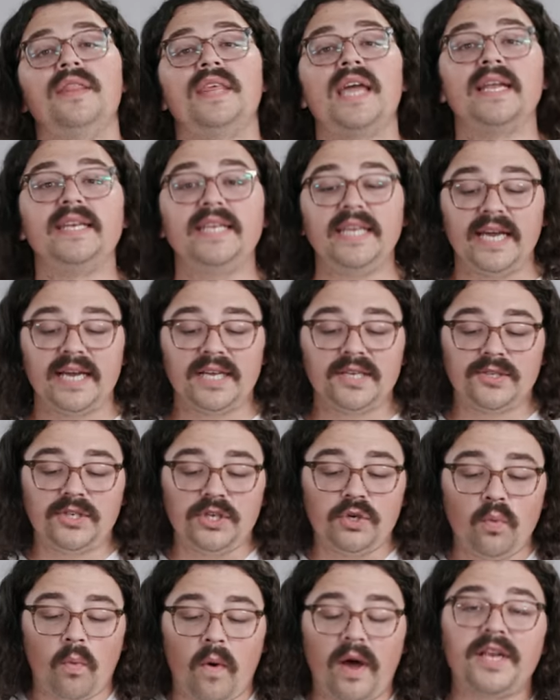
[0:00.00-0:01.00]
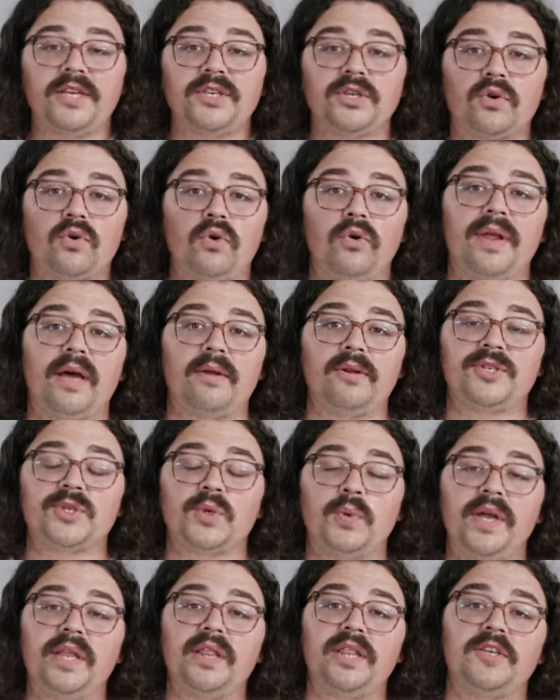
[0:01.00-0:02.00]
The idea is you want it to cool down as
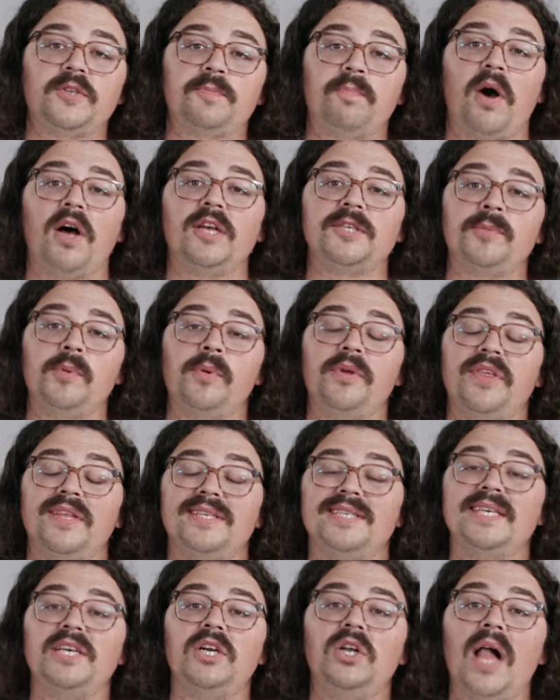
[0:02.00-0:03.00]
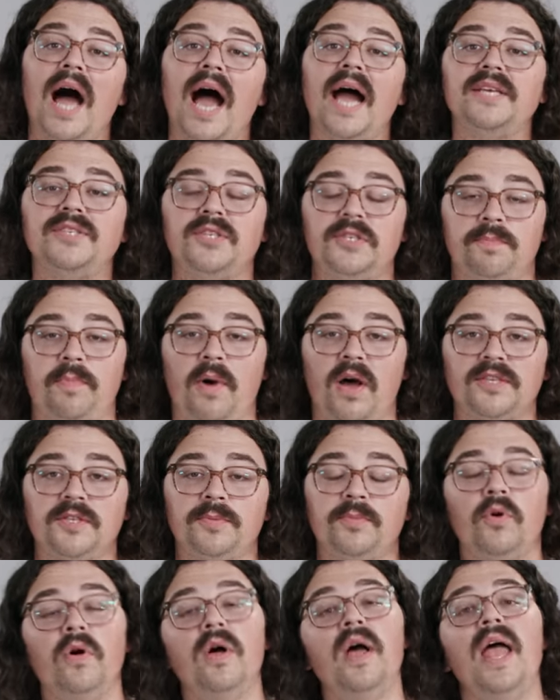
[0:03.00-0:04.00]
quickly as possible with as little ice as
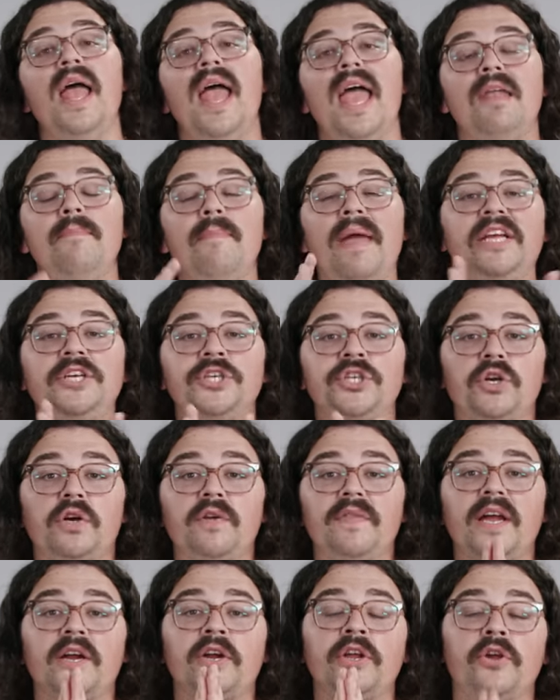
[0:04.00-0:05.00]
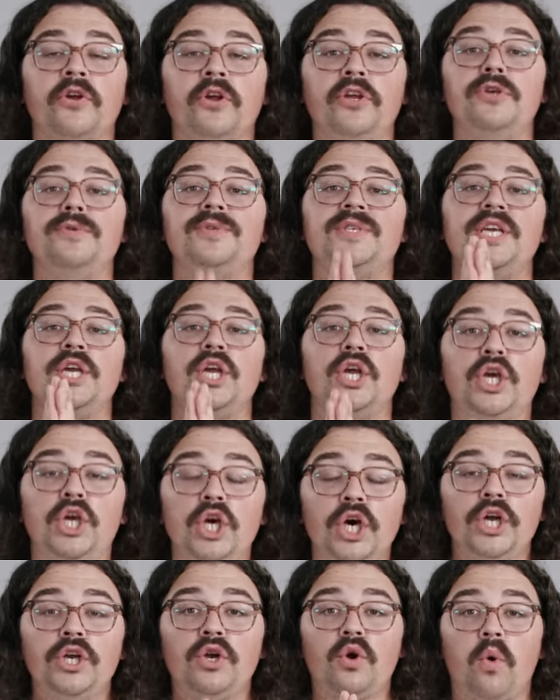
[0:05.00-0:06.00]
possible. And make sure that you're using
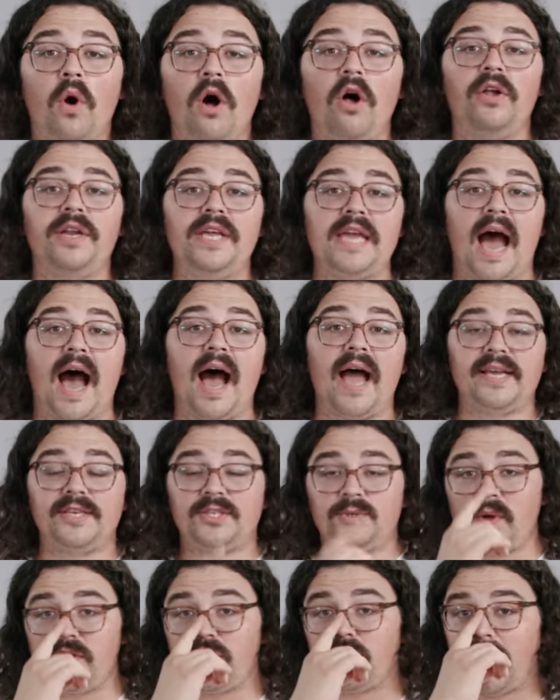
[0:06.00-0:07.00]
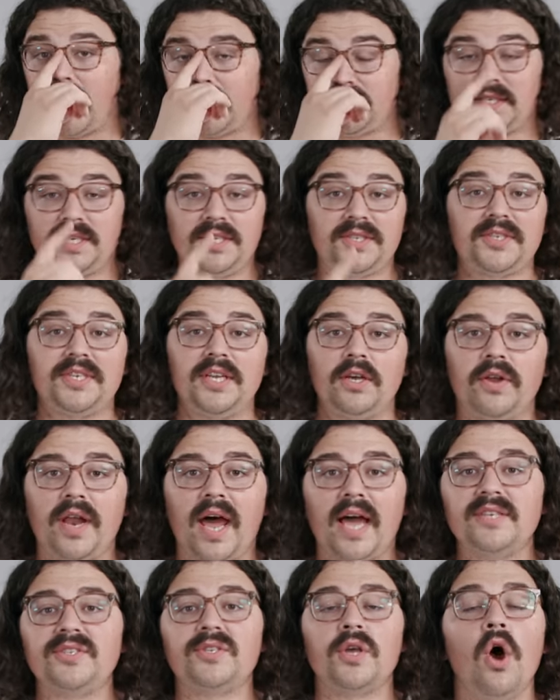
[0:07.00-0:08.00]
good quality ice, whether that's distilled
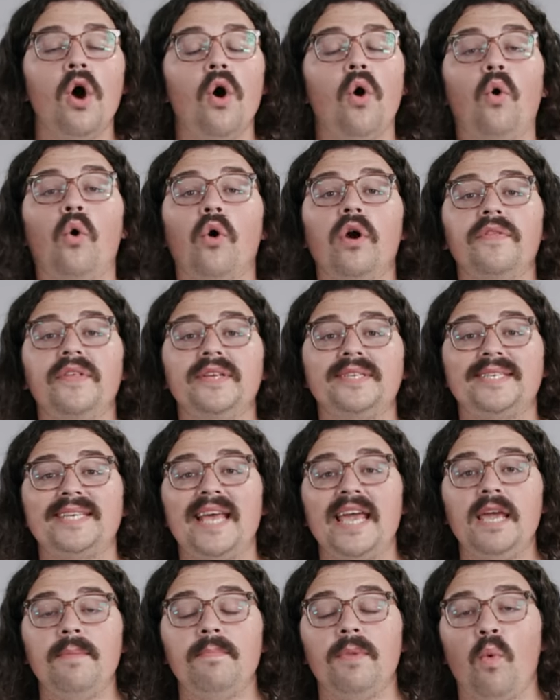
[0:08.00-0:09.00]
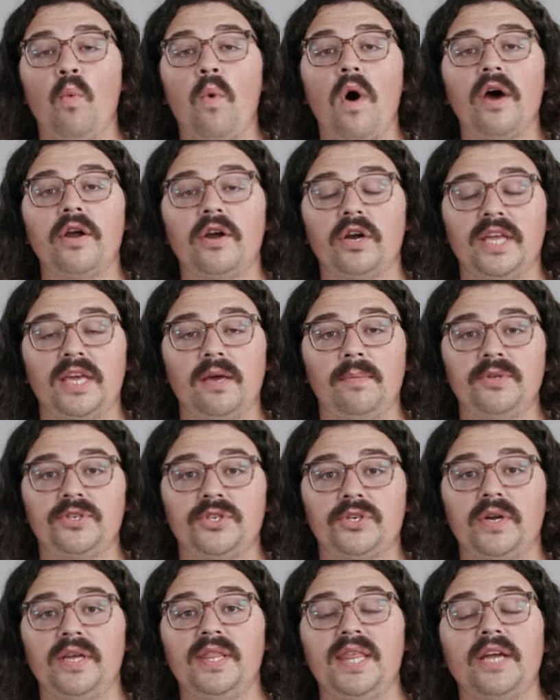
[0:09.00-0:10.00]
ice or the same water
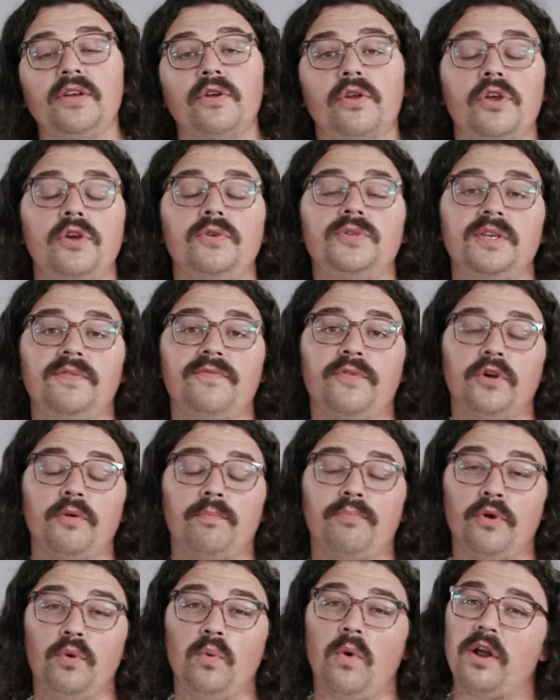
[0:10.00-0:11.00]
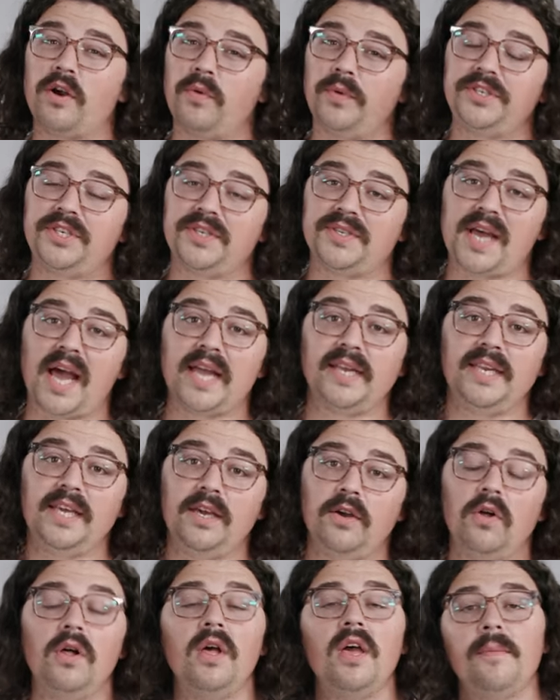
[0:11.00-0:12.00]
chemistry that you're using for your brew water, which is
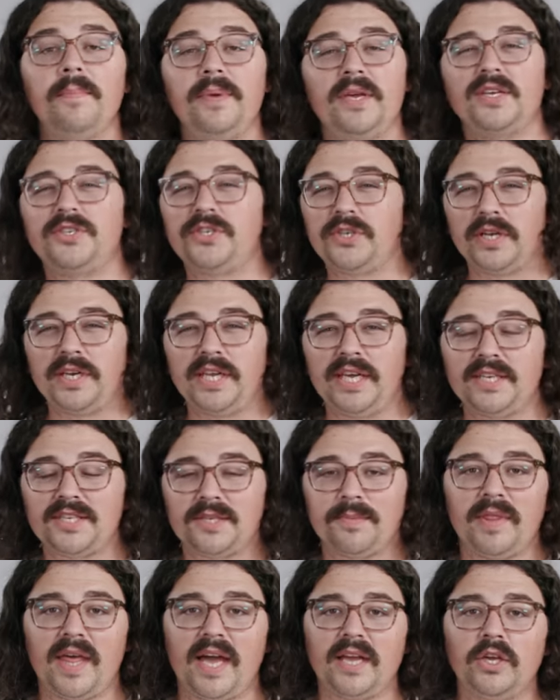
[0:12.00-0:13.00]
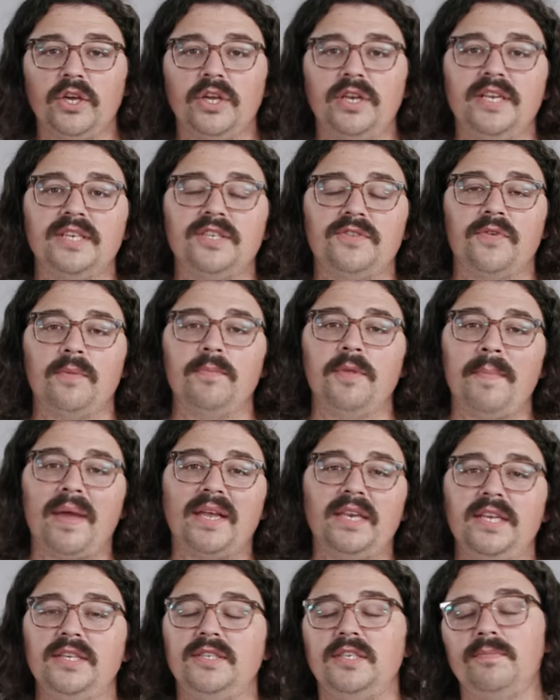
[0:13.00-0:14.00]
ideal because you're gonna get some of that goodness from the
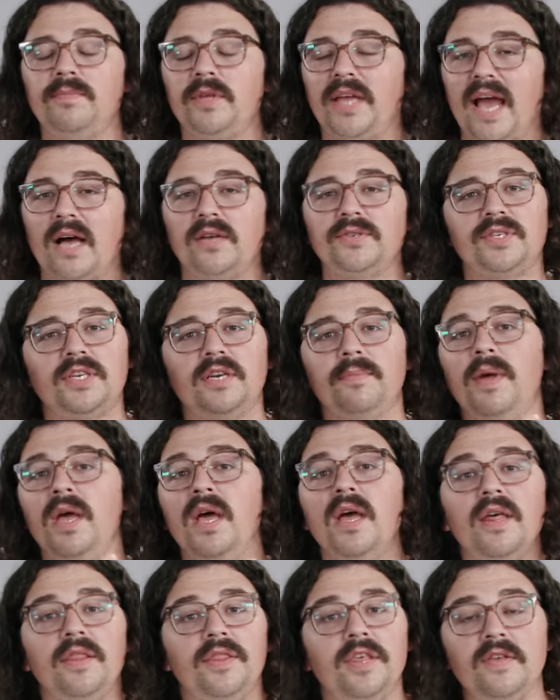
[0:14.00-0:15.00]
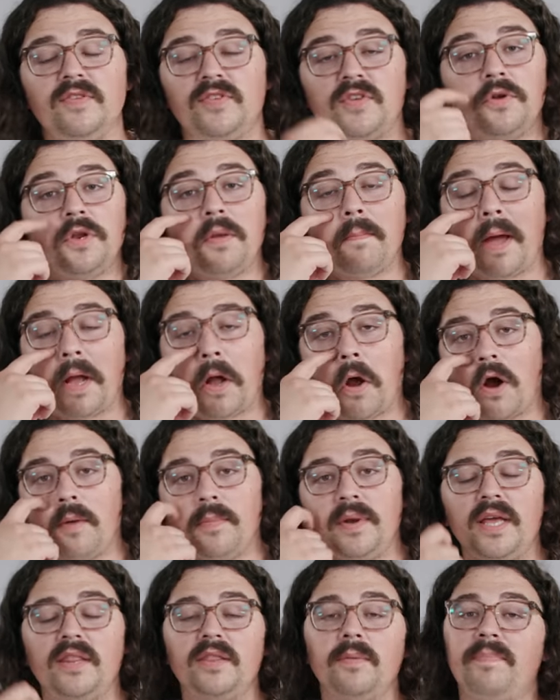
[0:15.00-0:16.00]
magnesium, the calcium, the sodium
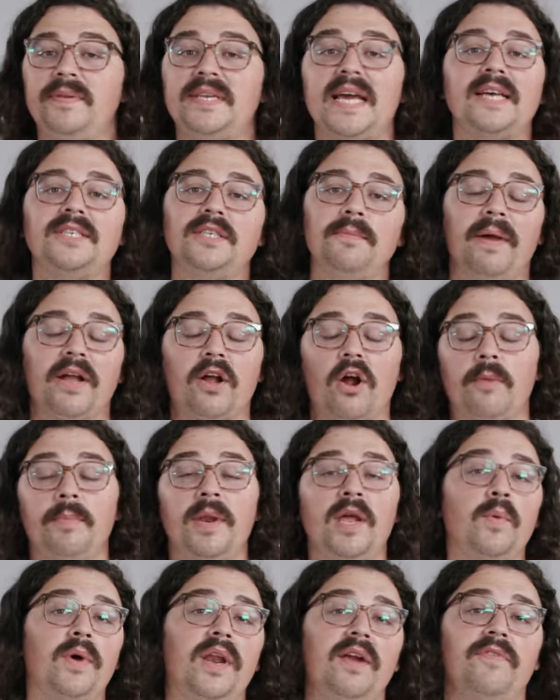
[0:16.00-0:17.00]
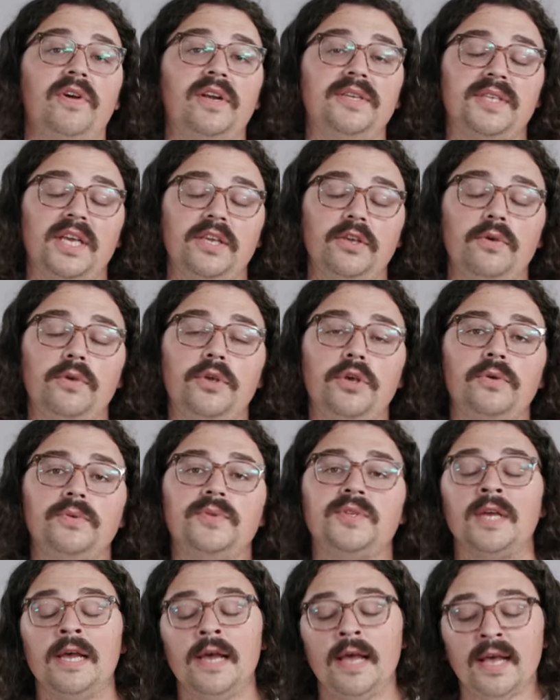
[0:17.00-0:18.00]
bicarbonate, the potassium bicarbonate, whatever it is that you
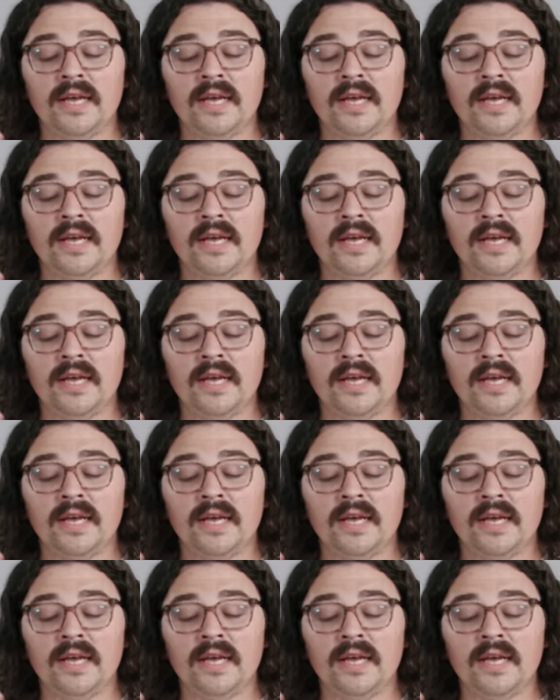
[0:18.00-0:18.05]
use.